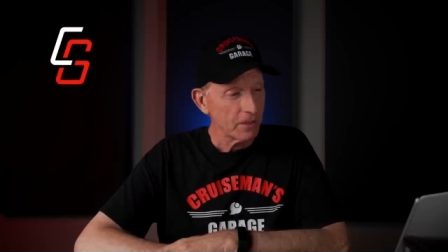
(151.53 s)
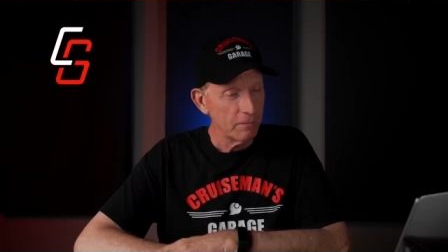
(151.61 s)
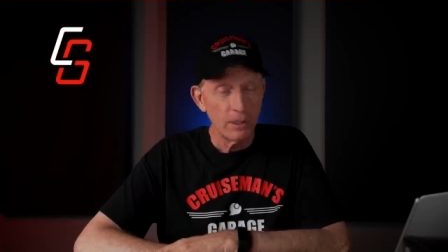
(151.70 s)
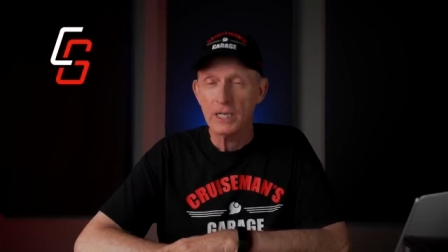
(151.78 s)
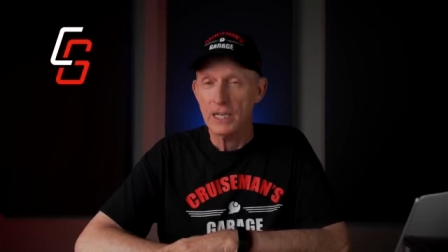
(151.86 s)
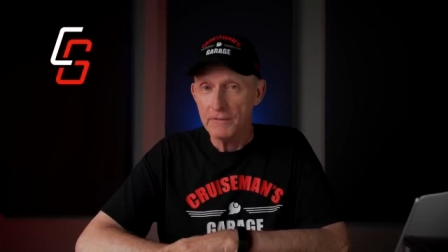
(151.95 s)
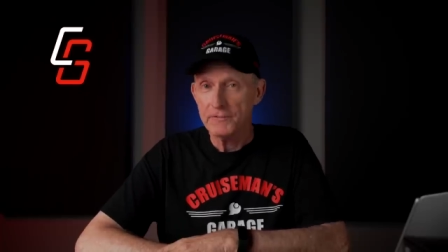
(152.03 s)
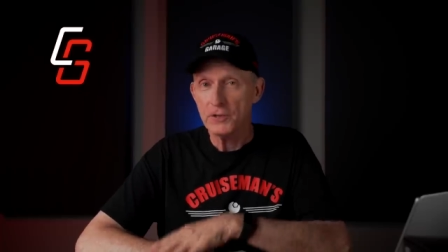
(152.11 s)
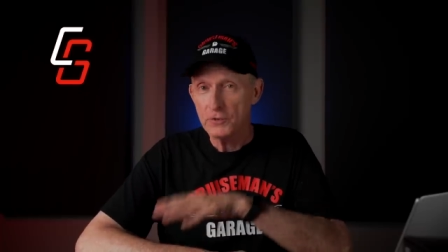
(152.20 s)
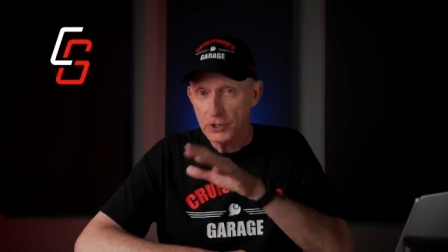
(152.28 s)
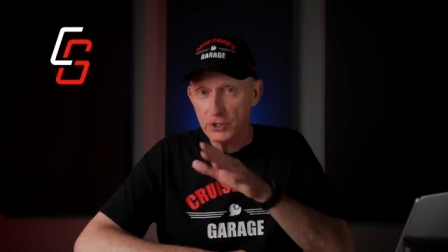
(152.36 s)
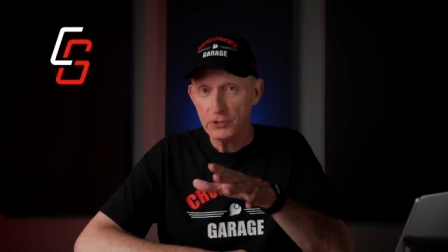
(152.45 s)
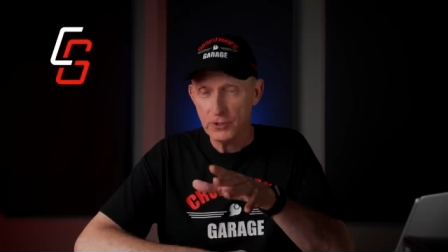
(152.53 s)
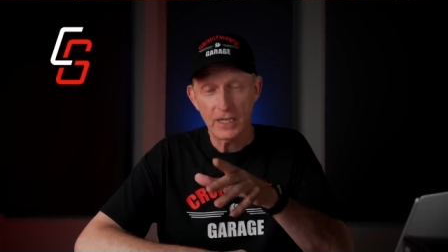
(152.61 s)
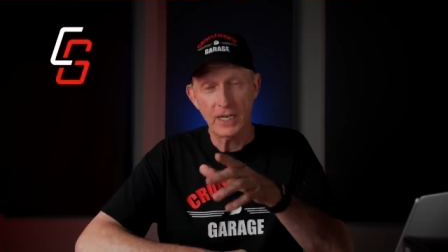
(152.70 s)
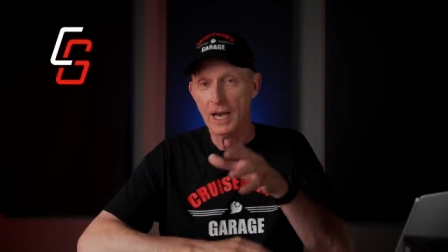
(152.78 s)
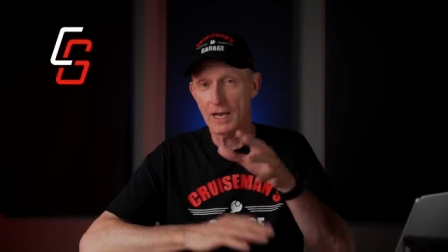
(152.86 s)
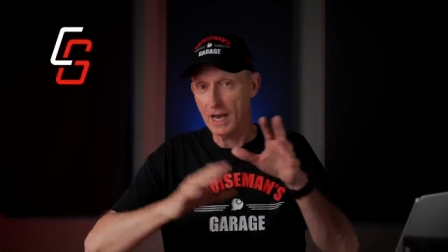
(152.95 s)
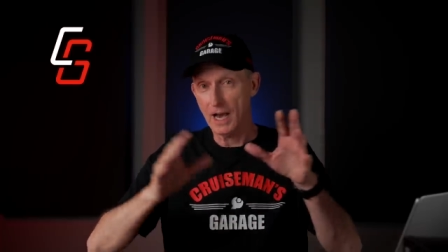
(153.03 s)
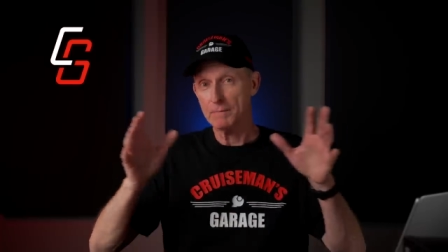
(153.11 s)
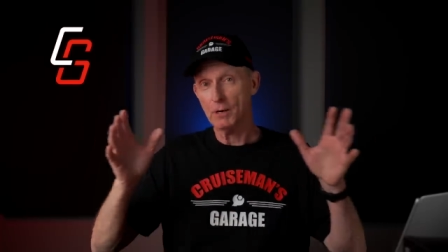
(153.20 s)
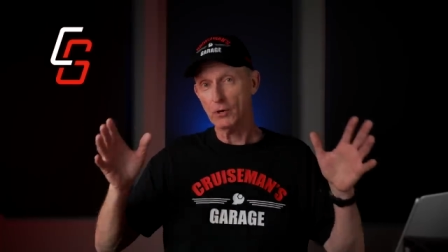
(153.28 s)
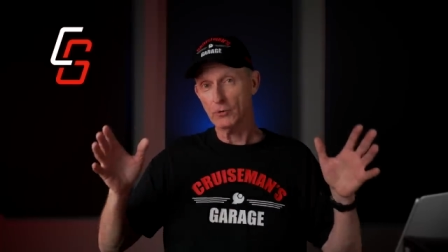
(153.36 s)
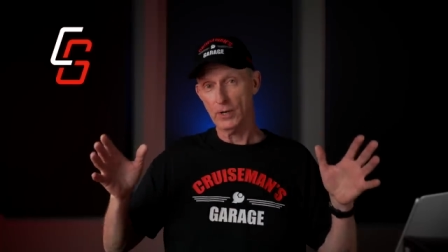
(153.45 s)
But if you do, and I, am
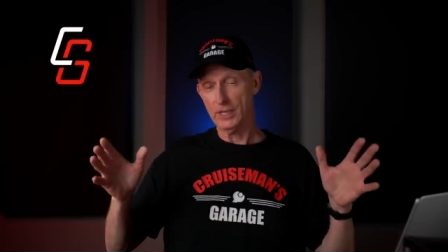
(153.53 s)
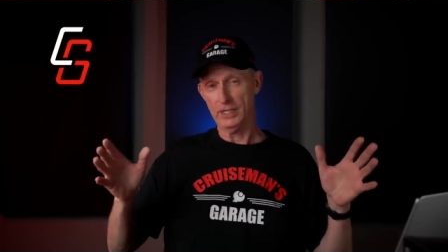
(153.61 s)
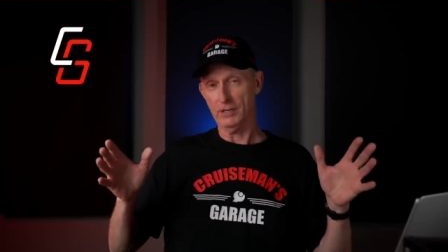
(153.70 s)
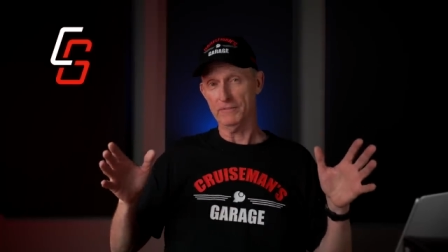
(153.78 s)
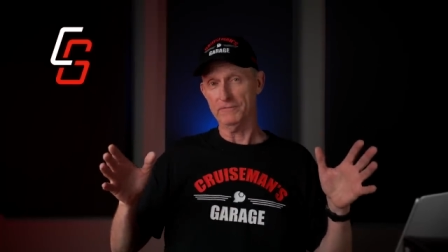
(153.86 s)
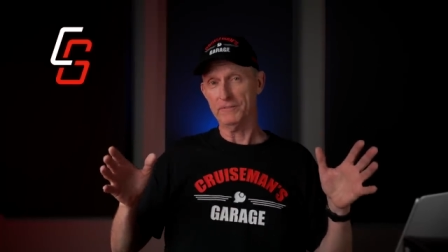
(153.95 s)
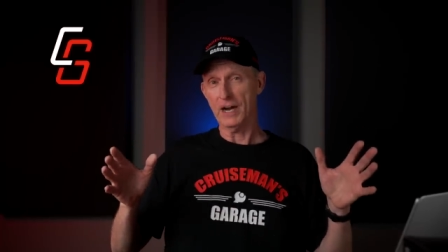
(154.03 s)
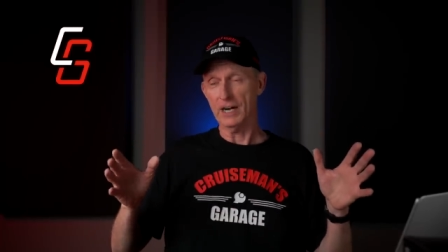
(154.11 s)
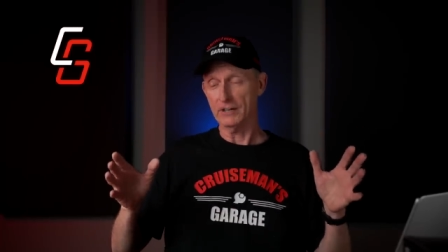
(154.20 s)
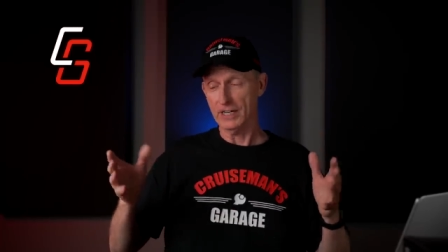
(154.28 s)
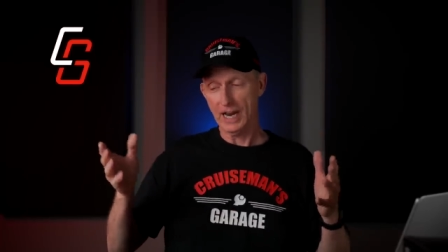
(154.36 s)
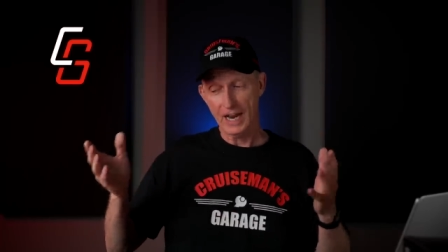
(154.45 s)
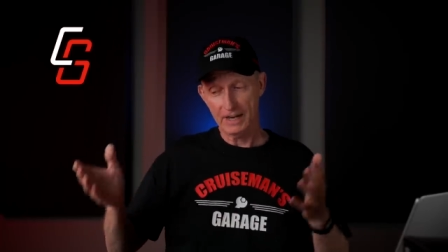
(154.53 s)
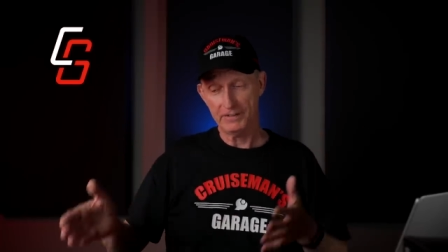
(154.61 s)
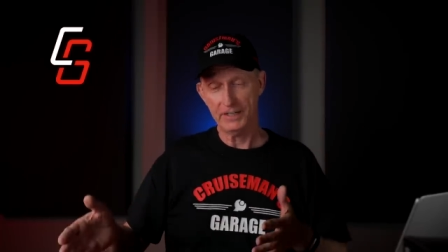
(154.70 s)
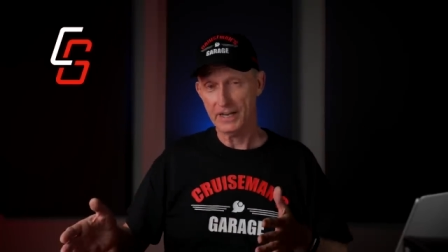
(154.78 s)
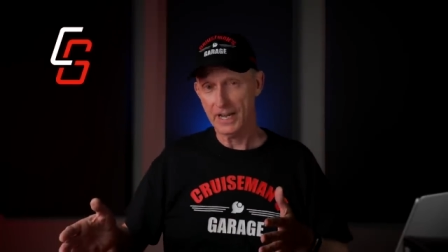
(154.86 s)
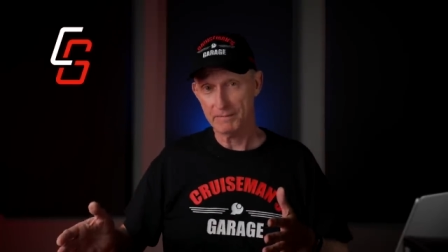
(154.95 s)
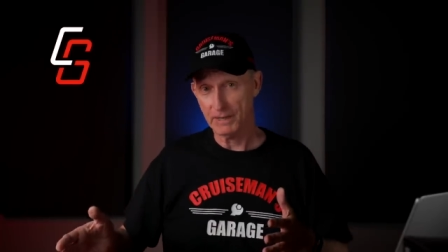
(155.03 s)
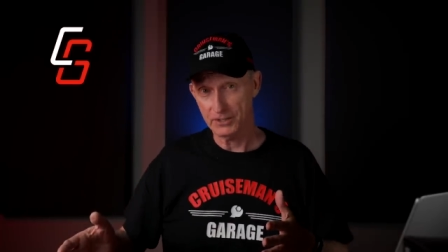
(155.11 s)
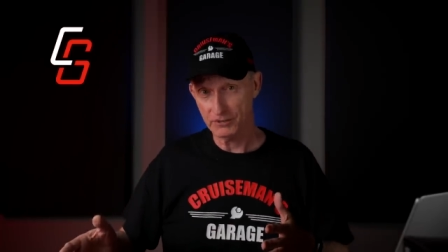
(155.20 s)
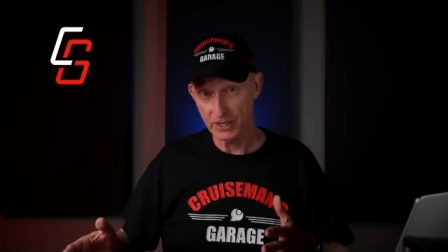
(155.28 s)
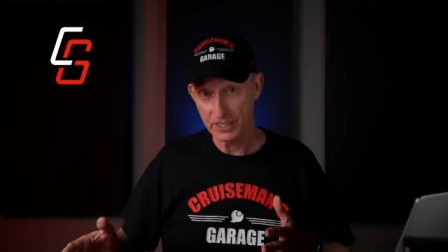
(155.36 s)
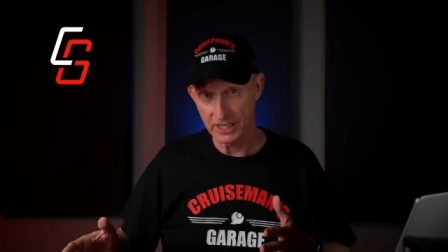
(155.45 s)
already on fire and I haven't even had my
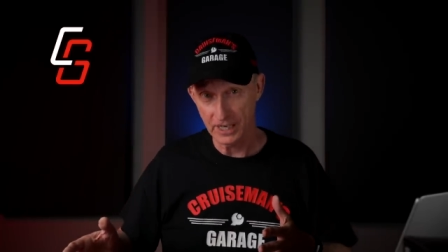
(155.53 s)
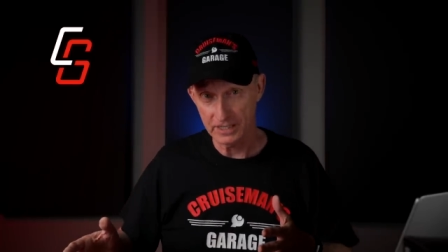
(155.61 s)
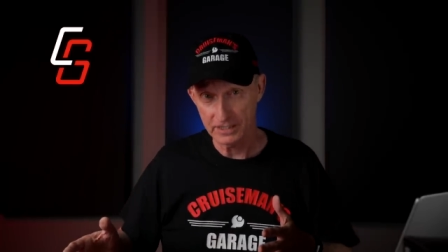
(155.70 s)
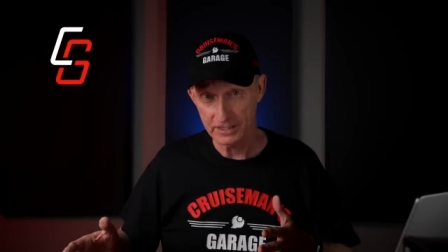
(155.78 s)
drink yet.